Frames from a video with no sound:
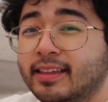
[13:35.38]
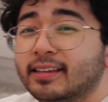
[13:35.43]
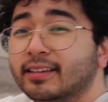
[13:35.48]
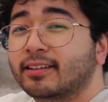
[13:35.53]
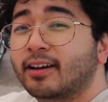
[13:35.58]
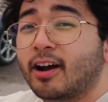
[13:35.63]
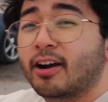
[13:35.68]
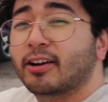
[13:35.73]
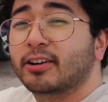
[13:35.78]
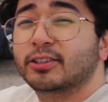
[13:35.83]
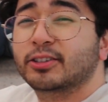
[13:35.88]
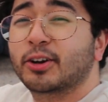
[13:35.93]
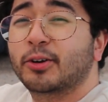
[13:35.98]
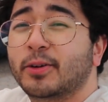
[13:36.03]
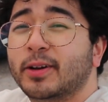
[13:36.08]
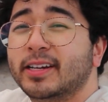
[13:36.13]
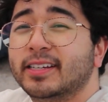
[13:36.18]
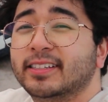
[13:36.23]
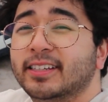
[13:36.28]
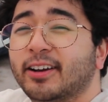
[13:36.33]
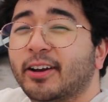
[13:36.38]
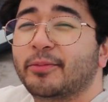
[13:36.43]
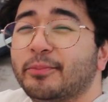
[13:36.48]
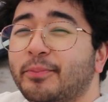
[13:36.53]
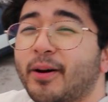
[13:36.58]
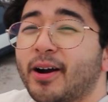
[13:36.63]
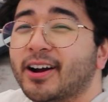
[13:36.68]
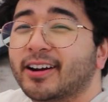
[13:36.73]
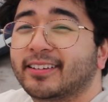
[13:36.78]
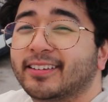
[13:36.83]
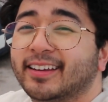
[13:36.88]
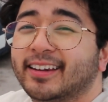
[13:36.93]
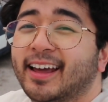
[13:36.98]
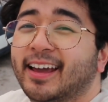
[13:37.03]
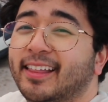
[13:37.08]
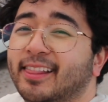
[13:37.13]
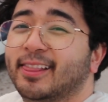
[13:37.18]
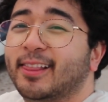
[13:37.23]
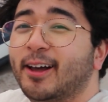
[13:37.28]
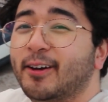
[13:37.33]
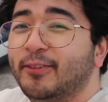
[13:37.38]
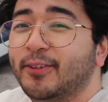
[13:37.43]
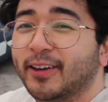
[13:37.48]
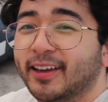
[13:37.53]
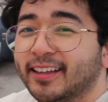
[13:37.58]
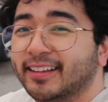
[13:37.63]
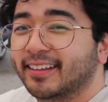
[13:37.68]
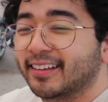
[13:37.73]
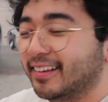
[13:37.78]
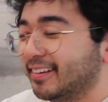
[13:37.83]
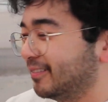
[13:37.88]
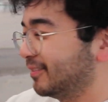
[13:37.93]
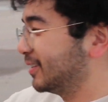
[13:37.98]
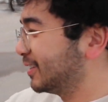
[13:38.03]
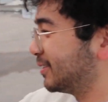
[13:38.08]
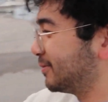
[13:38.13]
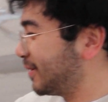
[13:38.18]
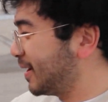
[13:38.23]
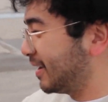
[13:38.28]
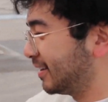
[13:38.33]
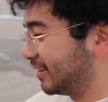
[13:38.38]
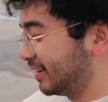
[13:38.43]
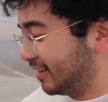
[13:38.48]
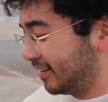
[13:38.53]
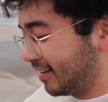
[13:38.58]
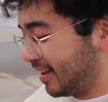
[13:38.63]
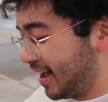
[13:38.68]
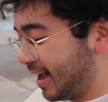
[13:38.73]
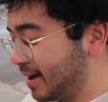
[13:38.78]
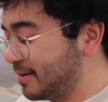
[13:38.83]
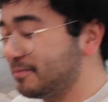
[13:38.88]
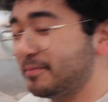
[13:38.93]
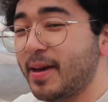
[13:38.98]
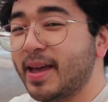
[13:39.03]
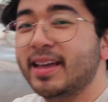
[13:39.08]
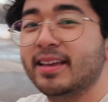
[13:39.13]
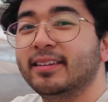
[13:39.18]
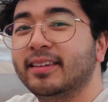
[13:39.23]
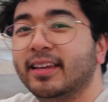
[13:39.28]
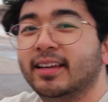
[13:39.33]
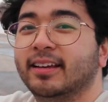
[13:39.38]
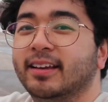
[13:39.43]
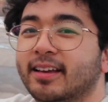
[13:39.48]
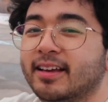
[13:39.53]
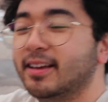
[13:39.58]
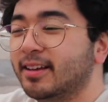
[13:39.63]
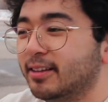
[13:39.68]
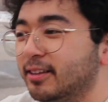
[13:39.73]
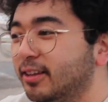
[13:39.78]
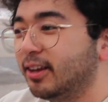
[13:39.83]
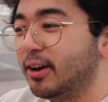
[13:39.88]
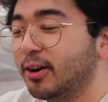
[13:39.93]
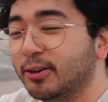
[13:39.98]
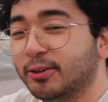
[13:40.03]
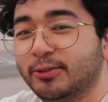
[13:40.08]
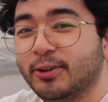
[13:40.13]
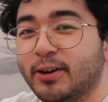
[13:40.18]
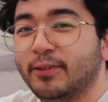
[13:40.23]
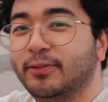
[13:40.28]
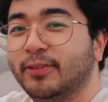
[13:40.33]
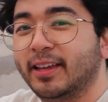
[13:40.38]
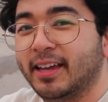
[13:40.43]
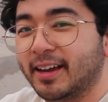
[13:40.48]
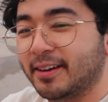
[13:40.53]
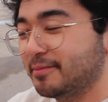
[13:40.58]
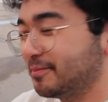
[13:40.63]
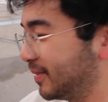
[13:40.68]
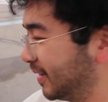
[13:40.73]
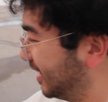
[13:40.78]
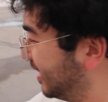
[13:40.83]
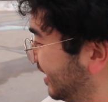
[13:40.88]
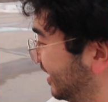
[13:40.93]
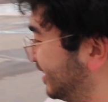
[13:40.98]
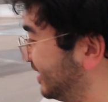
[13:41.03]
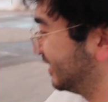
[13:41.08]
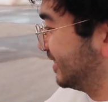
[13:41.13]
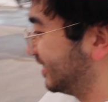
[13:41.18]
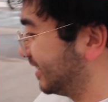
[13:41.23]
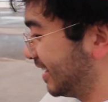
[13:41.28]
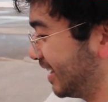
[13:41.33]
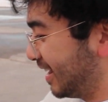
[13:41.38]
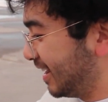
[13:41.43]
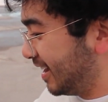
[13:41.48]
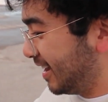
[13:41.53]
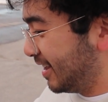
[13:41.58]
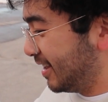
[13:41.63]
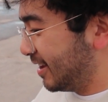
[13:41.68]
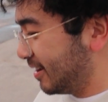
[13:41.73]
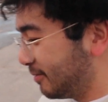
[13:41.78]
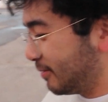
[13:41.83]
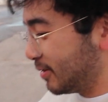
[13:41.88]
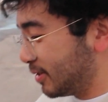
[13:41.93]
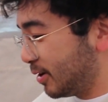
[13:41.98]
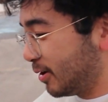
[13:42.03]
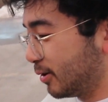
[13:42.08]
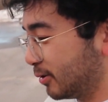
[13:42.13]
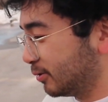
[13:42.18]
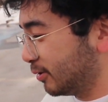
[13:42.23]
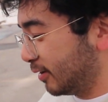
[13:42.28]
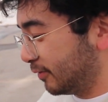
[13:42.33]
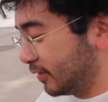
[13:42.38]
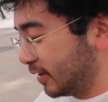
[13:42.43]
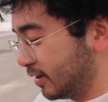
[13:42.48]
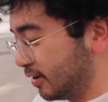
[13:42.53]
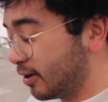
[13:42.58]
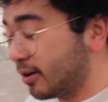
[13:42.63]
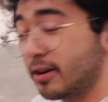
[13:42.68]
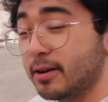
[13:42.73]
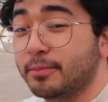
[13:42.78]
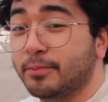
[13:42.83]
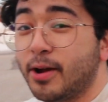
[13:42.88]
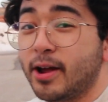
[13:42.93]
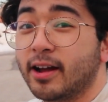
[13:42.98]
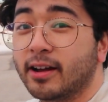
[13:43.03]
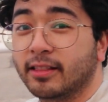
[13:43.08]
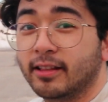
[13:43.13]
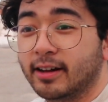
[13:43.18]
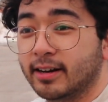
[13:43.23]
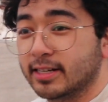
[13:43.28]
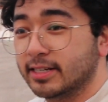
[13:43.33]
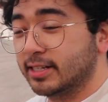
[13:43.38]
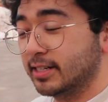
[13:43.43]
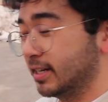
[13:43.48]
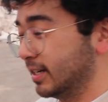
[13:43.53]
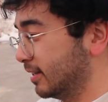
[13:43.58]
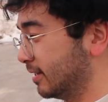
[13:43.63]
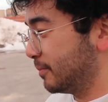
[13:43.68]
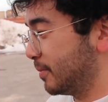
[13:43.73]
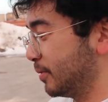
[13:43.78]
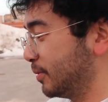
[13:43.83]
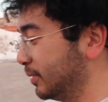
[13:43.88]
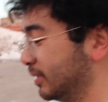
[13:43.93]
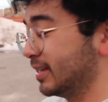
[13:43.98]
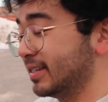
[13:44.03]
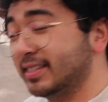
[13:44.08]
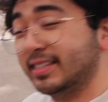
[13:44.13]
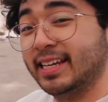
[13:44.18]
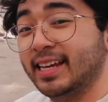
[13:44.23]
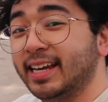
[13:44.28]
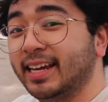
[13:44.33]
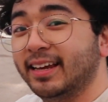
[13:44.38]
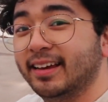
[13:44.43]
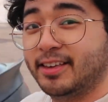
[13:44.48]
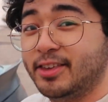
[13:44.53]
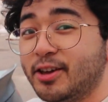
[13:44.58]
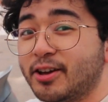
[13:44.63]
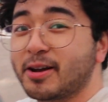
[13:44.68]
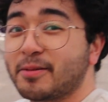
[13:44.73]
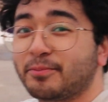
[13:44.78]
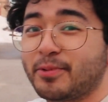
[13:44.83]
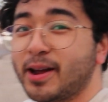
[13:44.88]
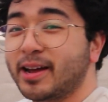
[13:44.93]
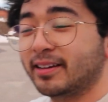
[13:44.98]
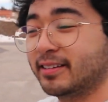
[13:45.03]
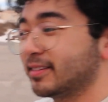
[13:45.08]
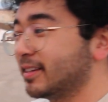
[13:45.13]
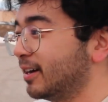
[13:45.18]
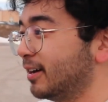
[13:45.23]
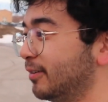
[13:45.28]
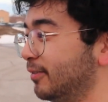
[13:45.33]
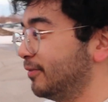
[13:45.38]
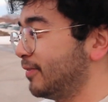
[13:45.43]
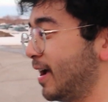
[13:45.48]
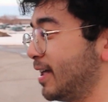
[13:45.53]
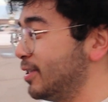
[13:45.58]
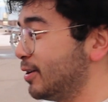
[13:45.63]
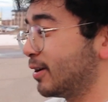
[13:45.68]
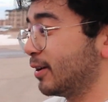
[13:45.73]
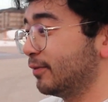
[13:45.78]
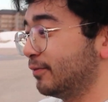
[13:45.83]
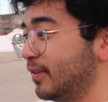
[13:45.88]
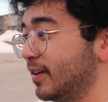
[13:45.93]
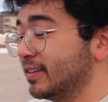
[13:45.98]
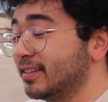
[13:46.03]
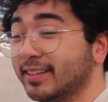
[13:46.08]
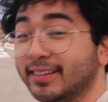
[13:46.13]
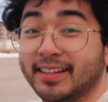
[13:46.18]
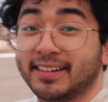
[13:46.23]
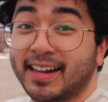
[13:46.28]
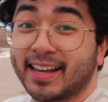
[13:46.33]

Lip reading: This car is so easy on parts, and I love it, which makes it amazing to go drifting, because when you go drifting, you're gonna break a lot. But with the Z, you can break stuff and you can fix it the